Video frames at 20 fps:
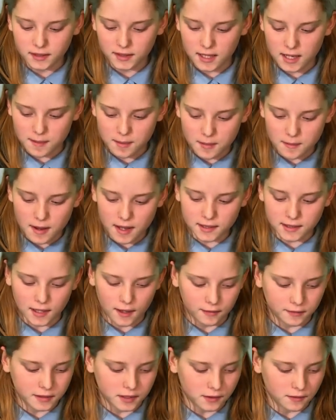Keeping
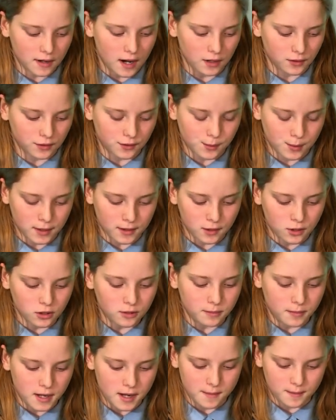myself surrounded with
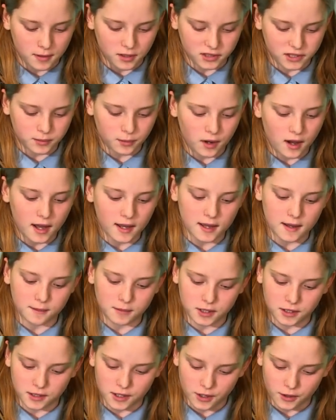good people is what I
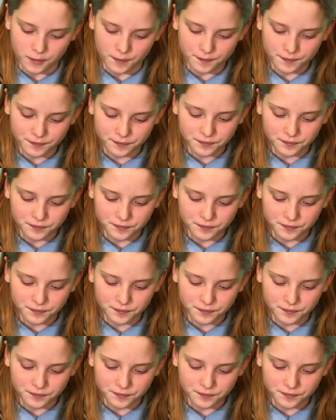aim to do.